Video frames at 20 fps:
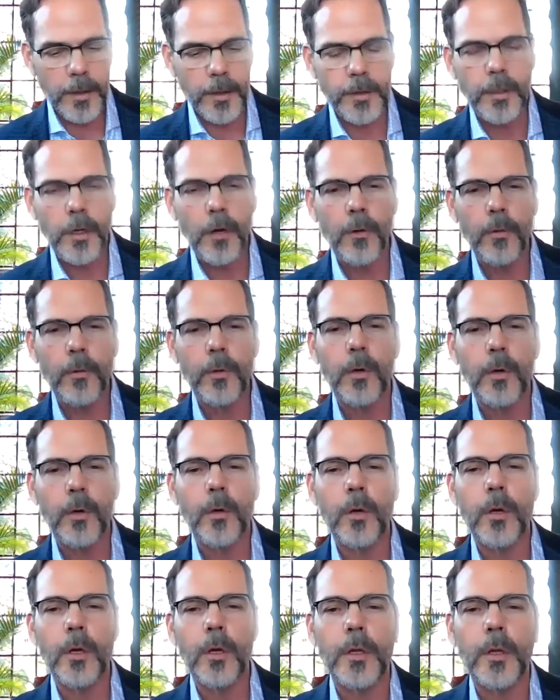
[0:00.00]
so
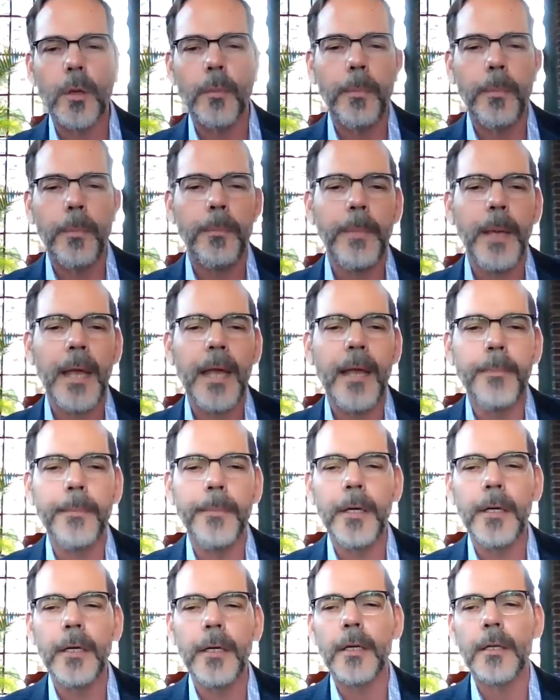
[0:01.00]
the
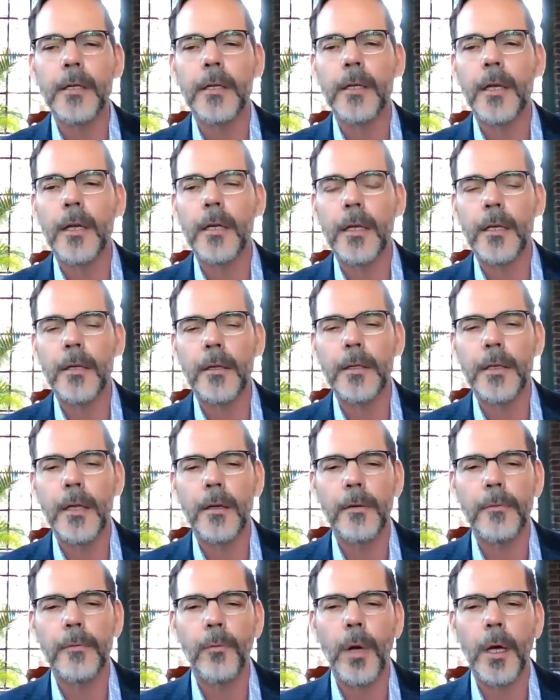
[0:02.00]
paper,
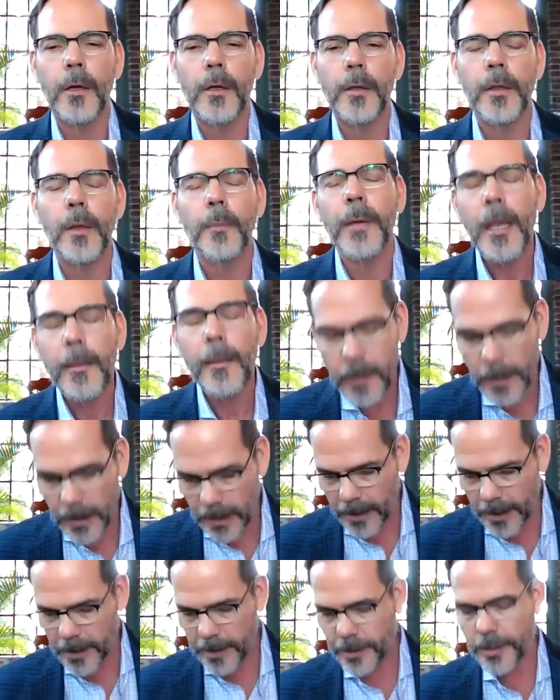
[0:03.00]
well, the paper
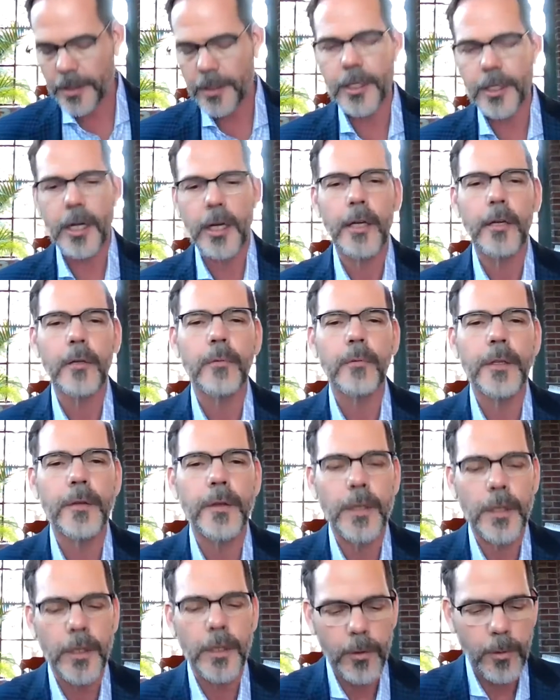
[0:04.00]
that I shared with
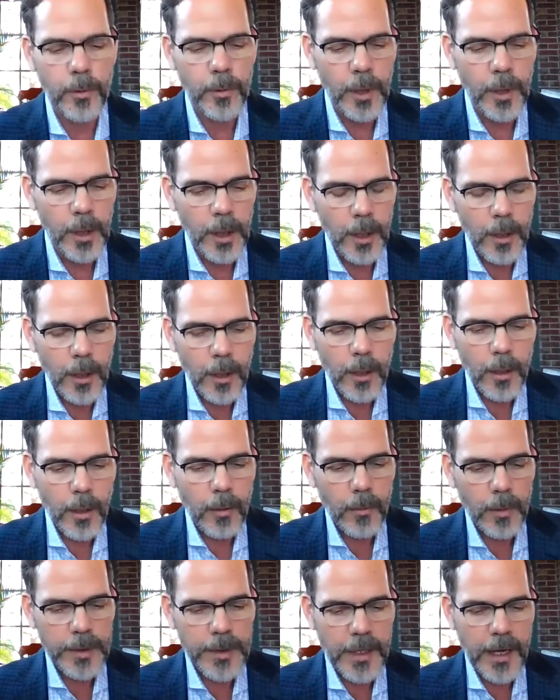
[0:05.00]
you
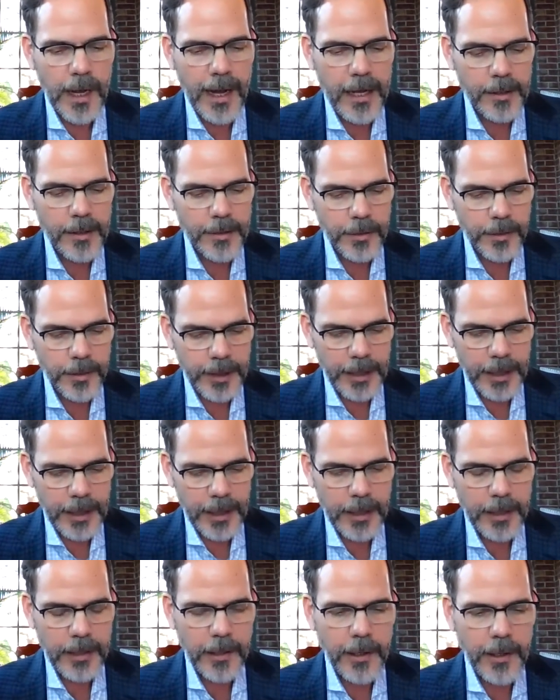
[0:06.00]
was
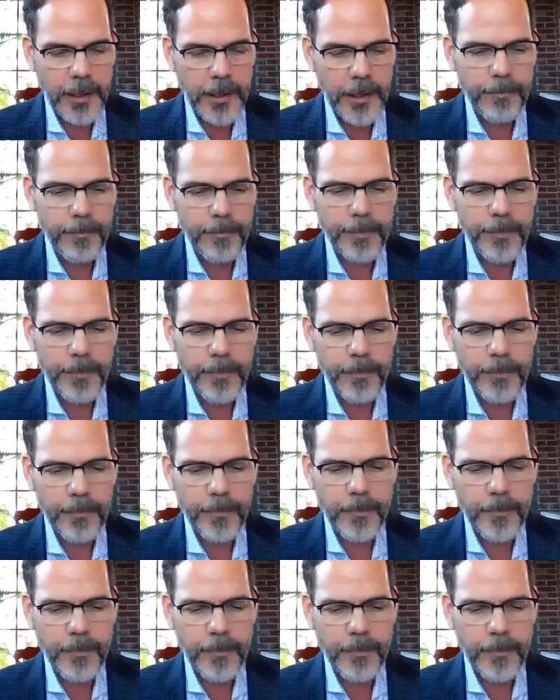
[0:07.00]
actually um,